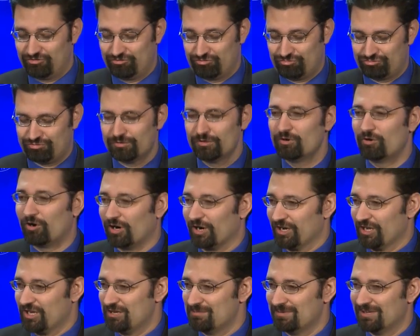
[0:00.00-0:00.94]
true
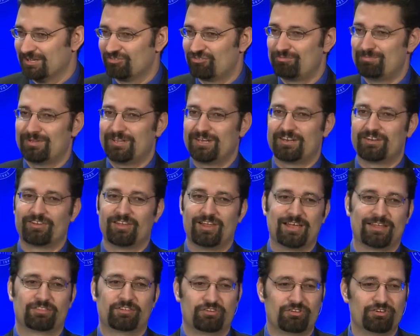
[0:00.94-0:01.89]
arguments, meaning
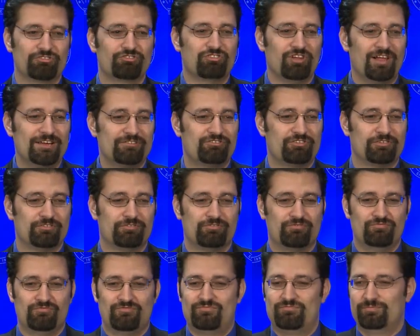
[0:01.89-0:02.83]
like there's lots
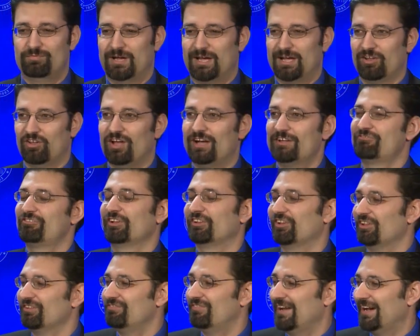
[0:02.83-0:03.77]
of
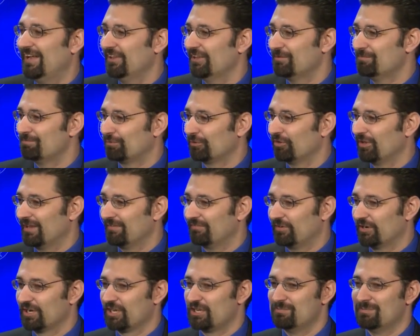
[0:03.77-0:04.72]
logically valid
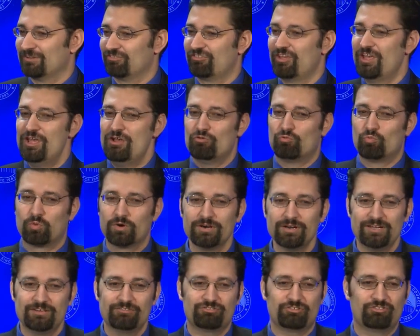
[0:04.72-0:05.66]
pro-life arguments.
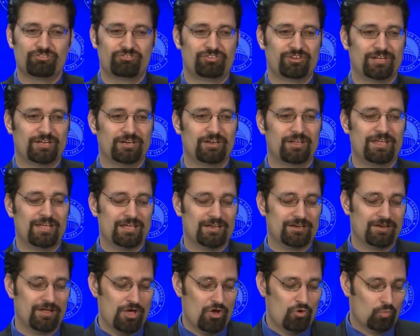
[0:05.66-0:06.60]
We're interested
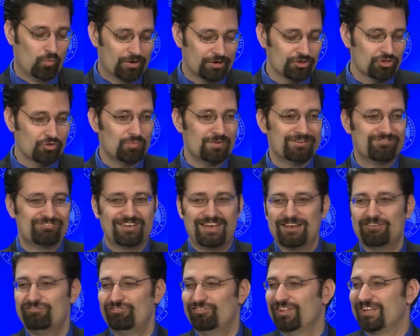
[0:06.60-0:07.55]
in what are the ones that
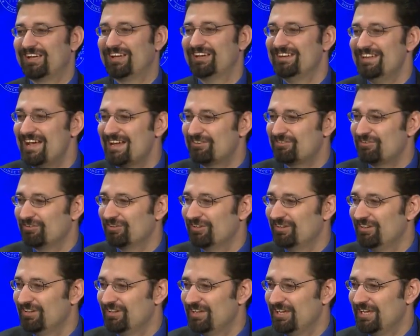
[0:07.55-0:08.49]
actually connect
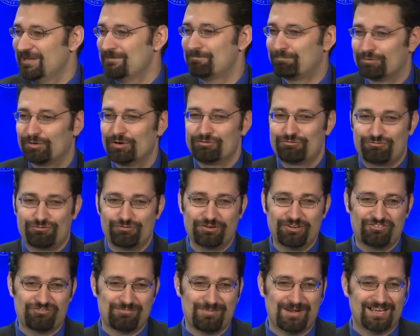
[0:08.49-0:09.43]
in
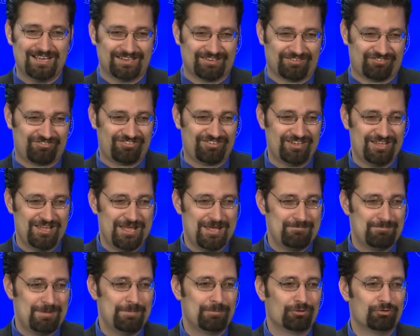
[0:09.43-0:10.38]
pro-choice minds,
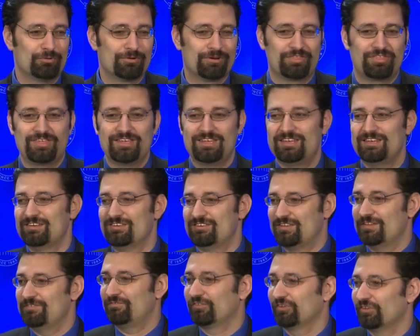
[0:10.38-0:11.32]
people who are
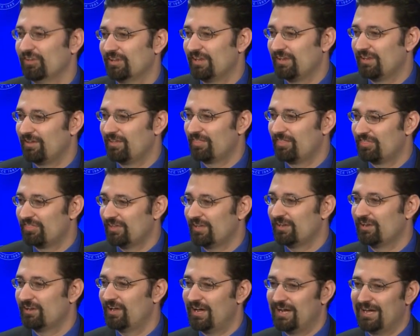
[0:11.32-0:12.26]
thinking differently
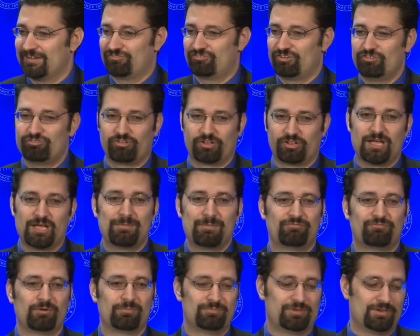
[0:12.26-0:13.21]
than us, usually
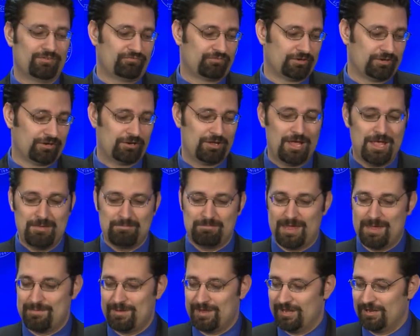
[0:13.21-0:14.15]
coming from different,
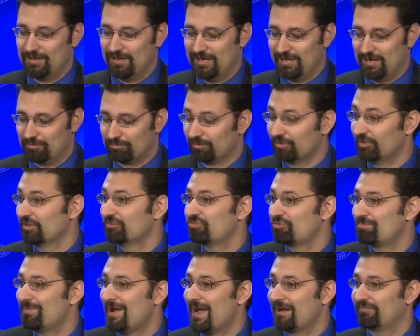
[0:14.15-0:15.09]
maybe
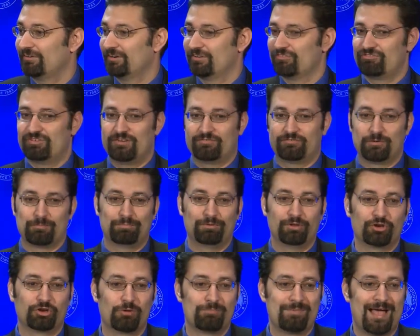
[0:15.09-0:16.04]
religious backgrounds, different
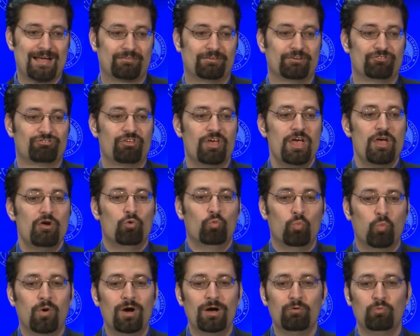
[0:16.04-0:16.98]
political backgrounds.
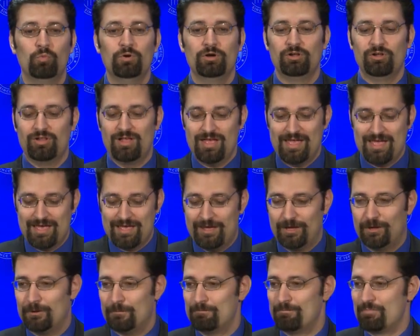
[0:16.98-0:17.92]
What will
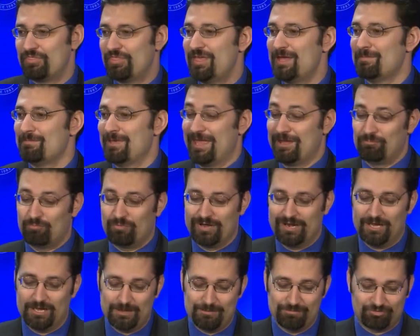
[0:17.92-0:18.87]
help them? And
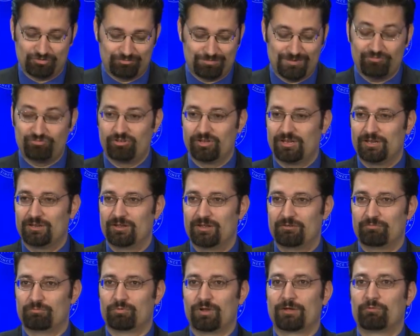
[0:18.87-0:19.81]
what helps, especially,
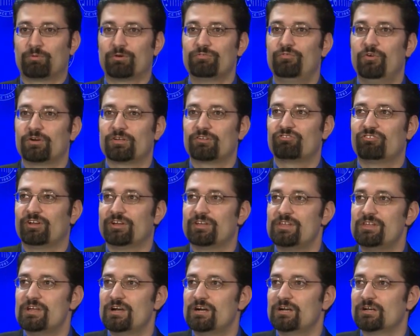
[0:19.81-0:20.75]
like, we're focused
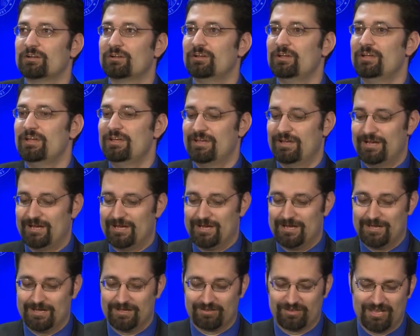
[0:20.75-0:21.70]
on young,
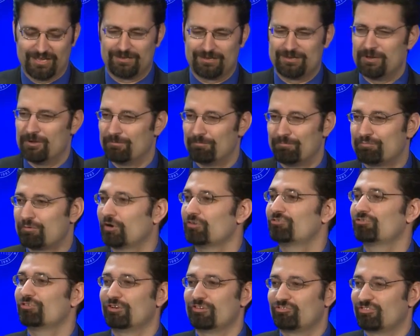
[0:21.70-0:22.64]

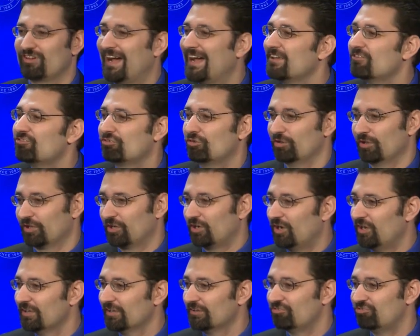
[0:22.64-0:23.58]
pro-choice high school and
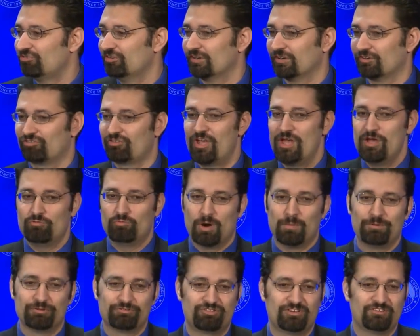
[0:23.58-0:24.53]
college students.
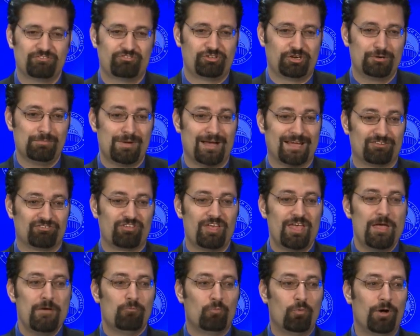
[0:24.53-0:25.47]
What will change their minds?
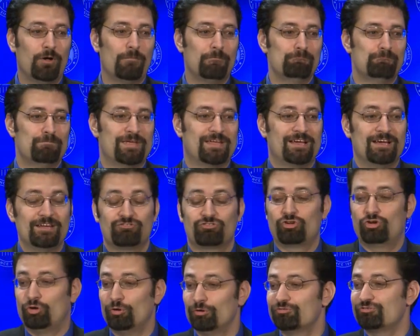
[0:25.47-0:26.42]
Well, because
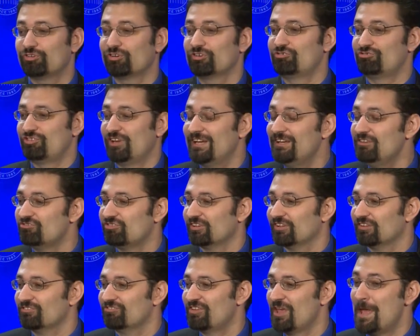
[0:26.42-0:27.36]
culture
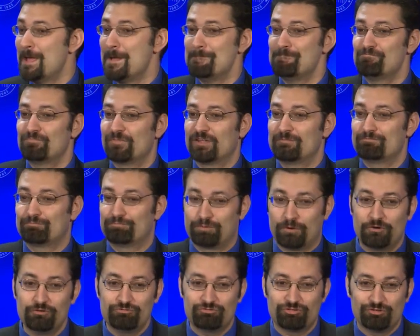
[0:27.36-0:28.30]
changes,
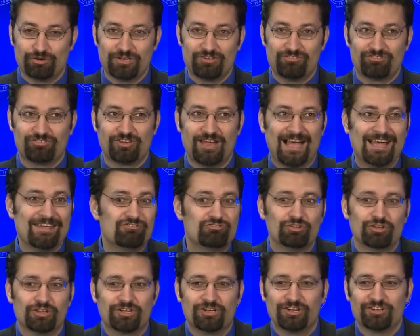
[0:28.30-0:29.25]
pro-choice high
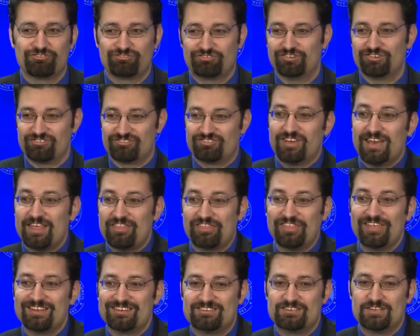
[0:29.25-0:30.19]
school and college students today
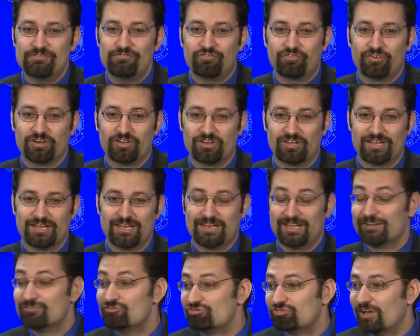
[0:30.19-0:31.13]
think differently
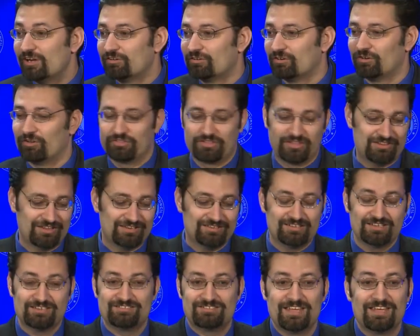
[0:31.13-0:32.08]
in general than they
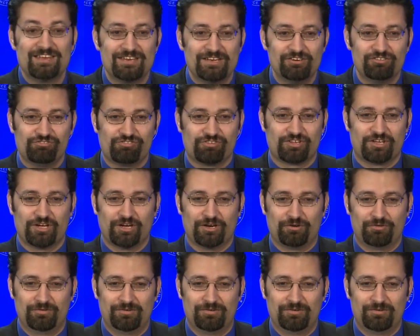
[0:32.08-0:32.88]
did 10 years ago.